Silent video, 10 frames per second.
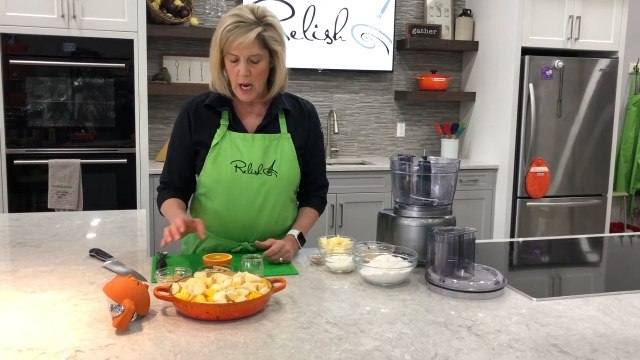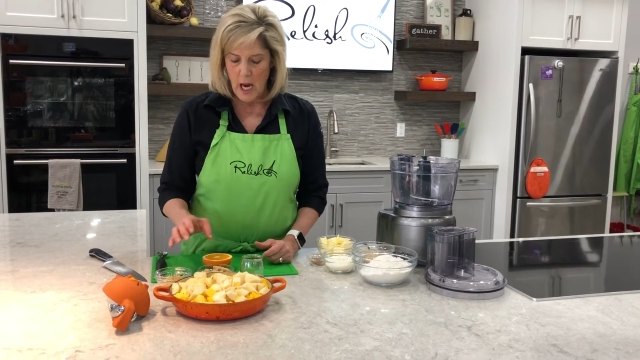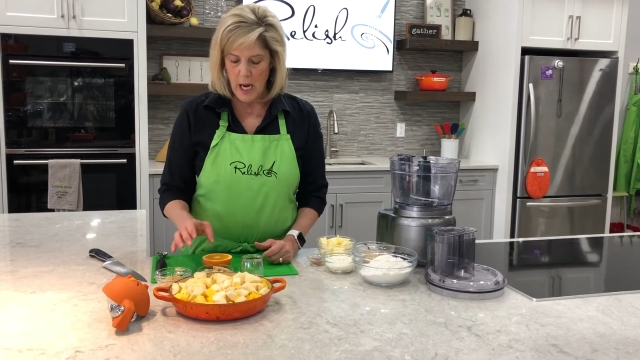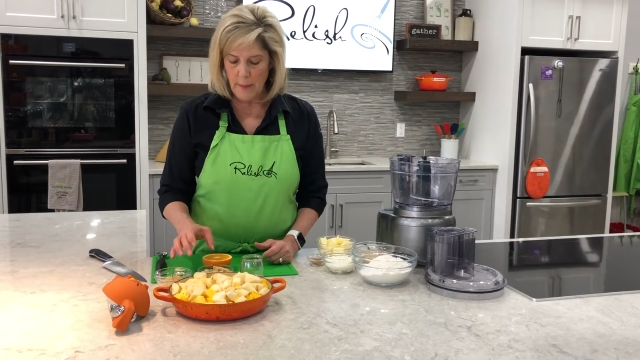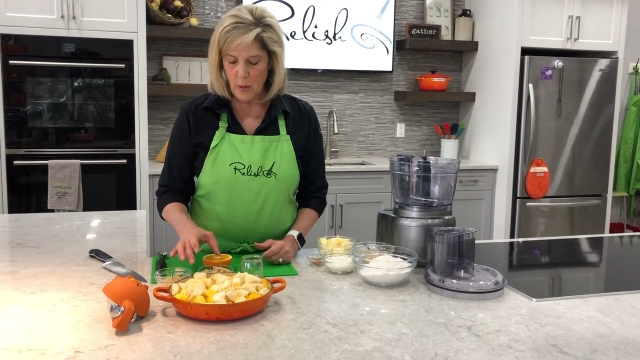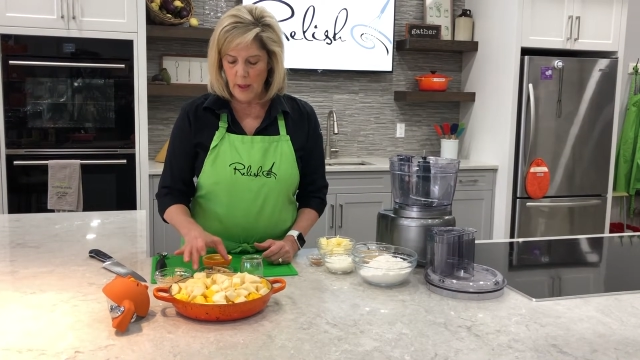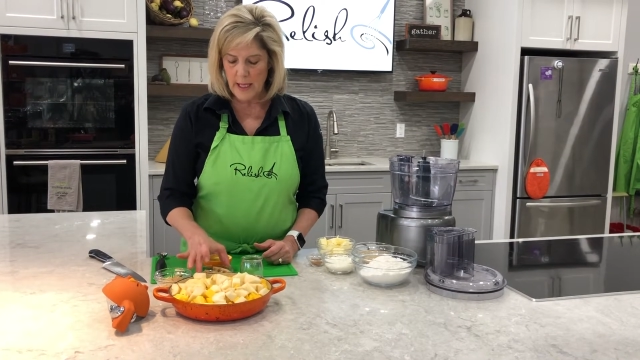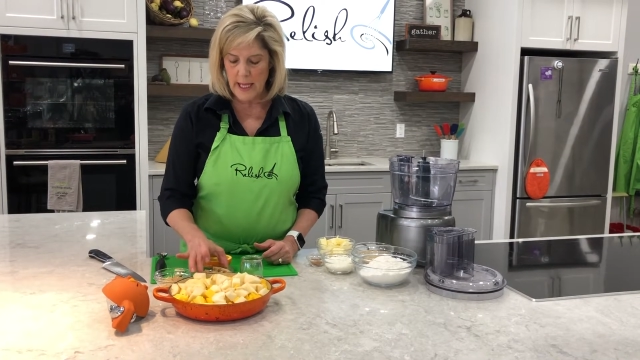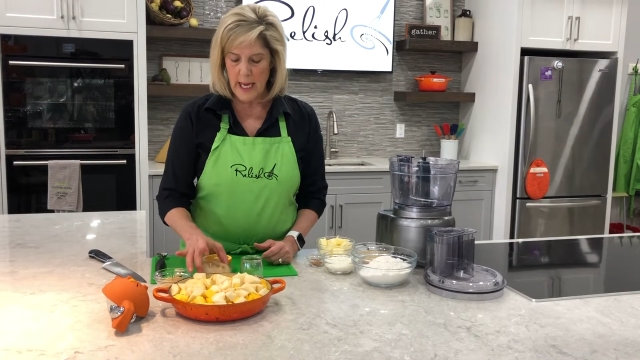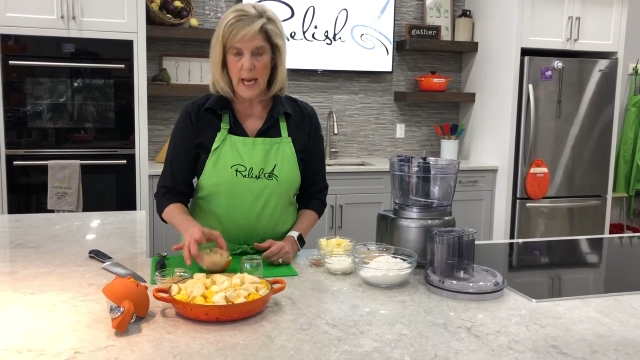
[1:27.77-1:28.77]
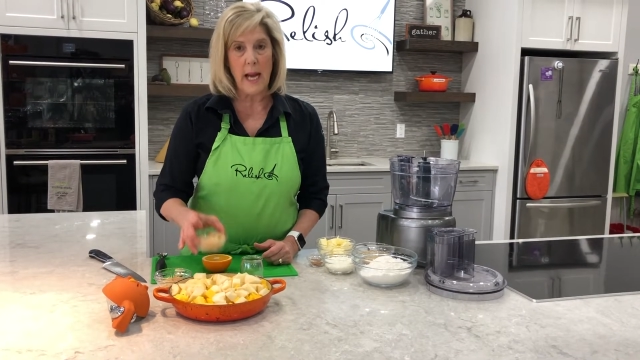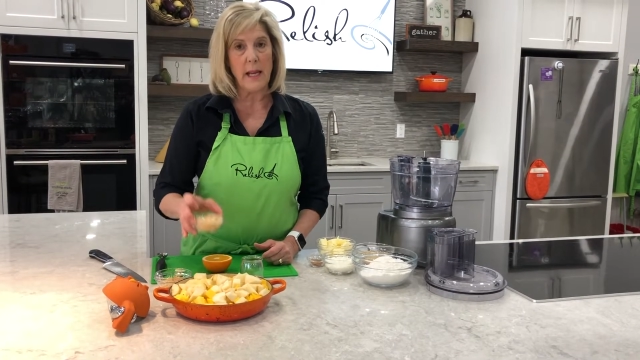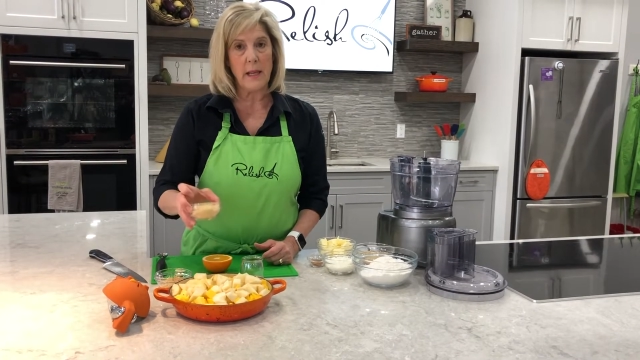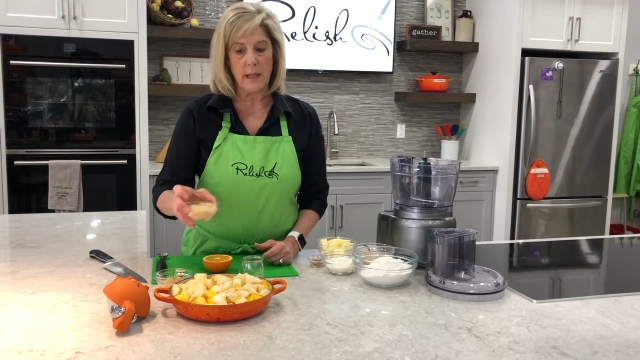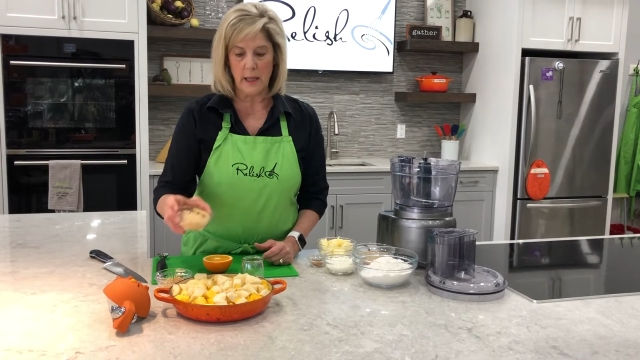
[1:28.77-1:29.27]
I'm going to
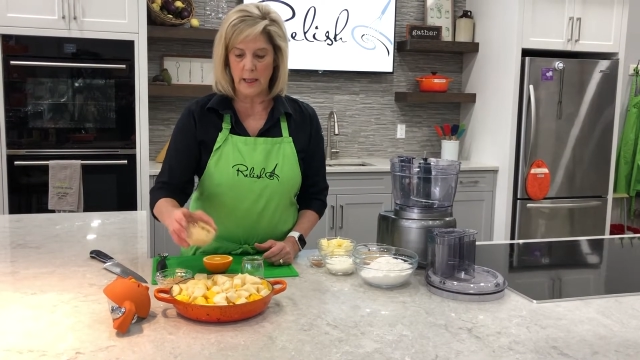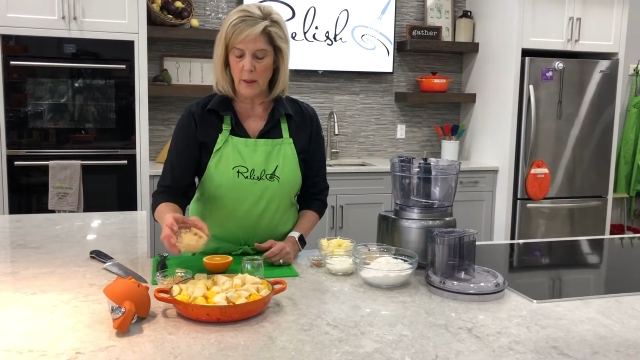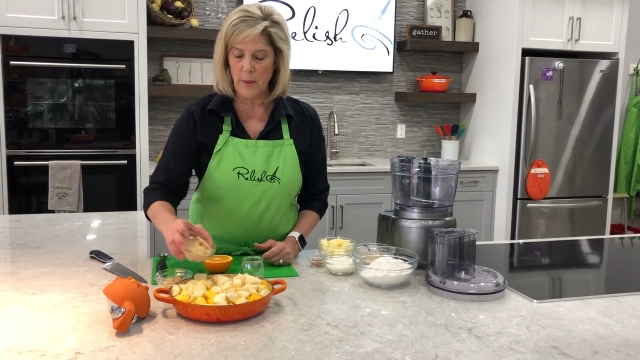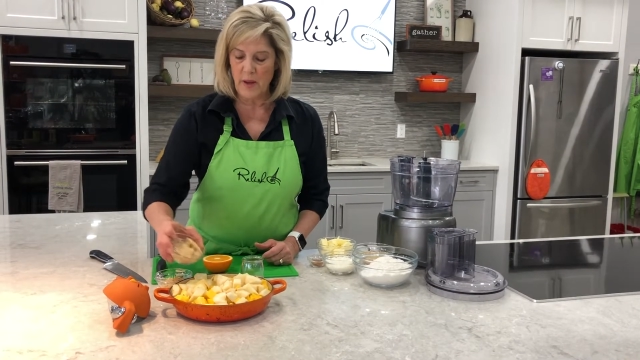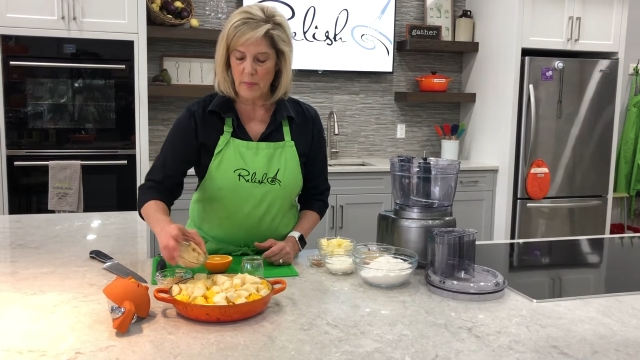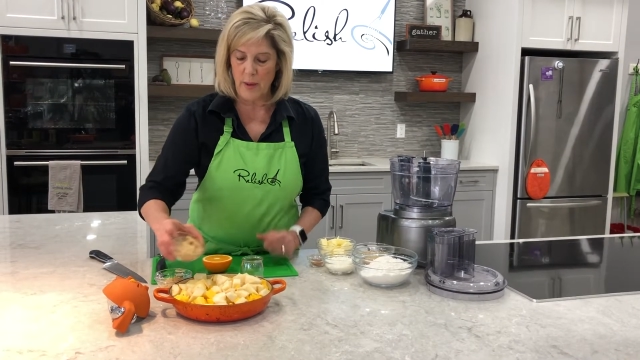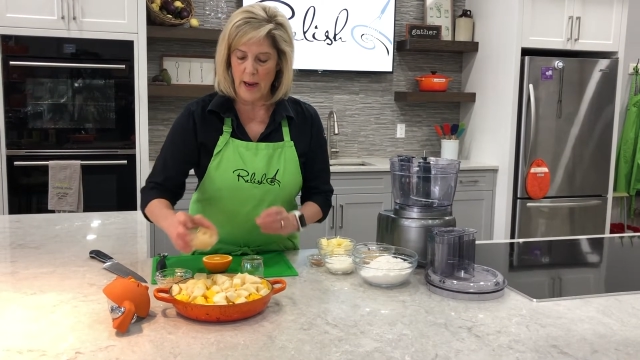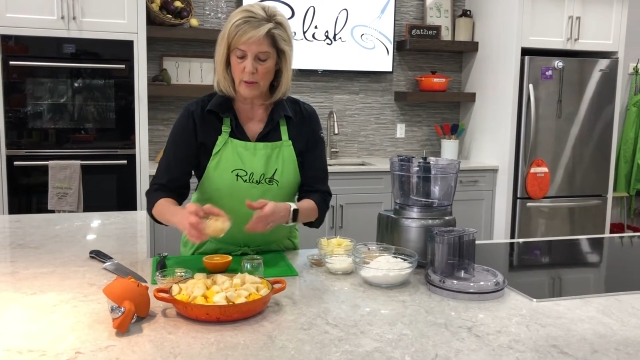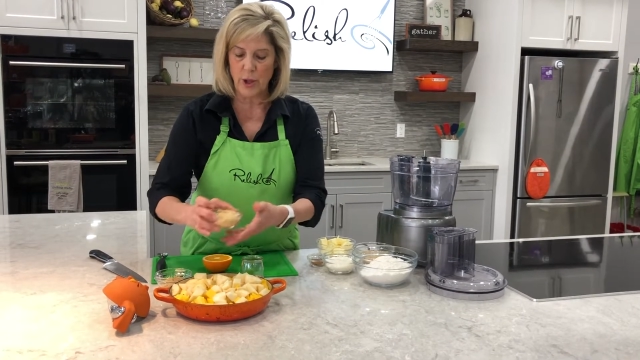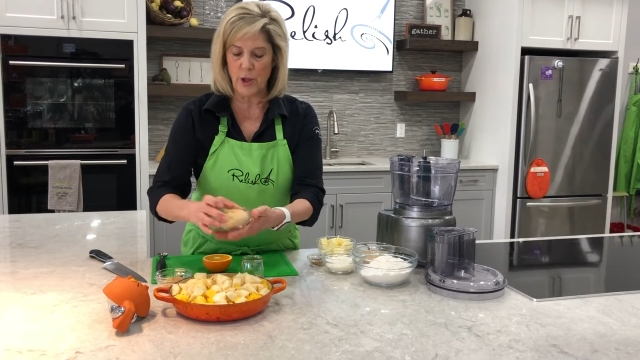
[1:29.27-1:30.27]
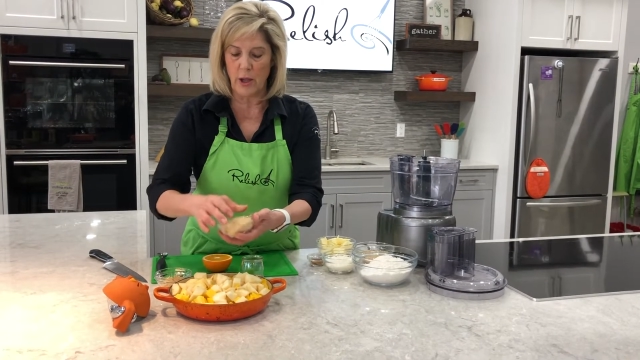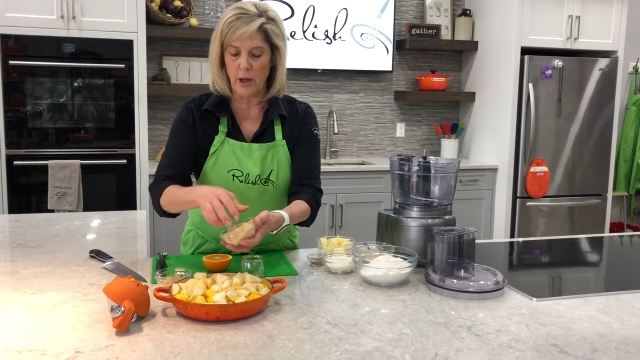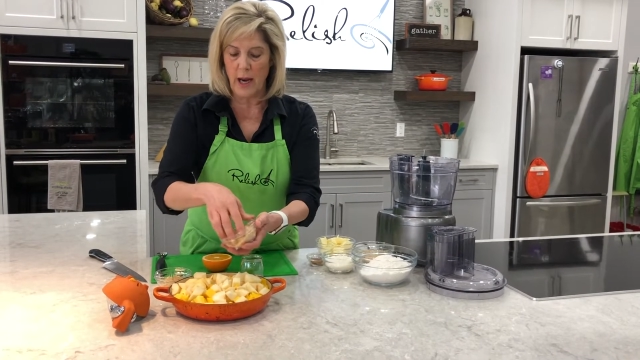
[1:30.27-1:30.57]
add a little bit of brown sugar.